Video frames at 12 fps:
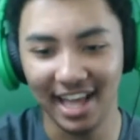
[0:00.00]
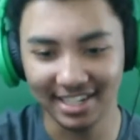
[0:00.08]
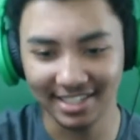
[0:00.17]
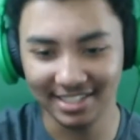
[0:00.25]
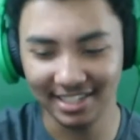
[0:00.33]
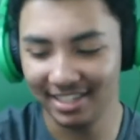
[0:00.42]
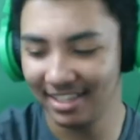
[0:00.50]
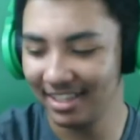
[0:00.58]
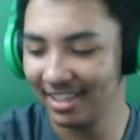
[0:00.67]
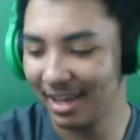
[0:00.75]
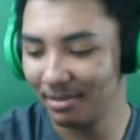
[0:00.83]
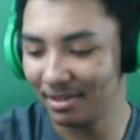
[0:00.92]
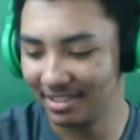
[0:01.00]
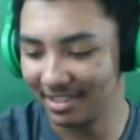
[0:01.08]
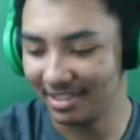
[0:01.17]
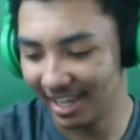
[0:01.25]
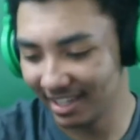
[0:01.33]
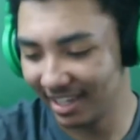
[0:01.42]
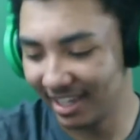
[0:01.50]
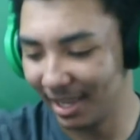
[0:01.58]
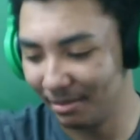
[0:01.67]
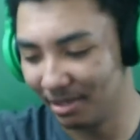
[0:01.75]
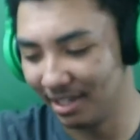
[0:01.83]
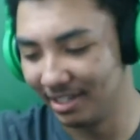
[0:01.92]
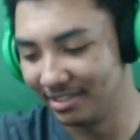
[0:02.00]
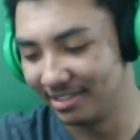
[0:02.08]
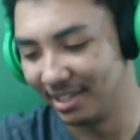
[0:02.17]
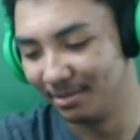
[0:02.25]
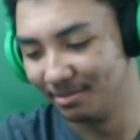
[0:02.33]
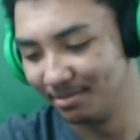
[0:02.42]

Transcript: actually that much Dying Light gameplay, so